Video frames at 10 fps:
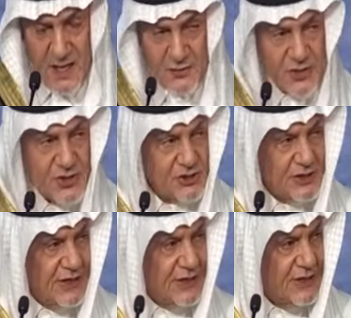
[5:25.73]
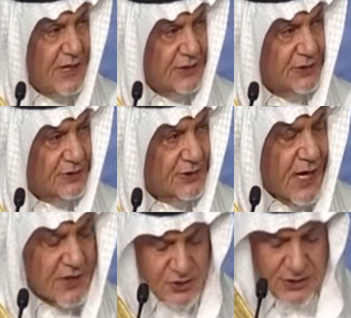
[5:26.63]
Regionally and
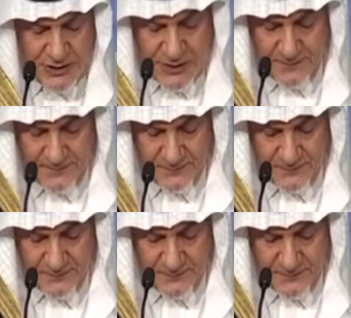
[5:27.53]
internationally,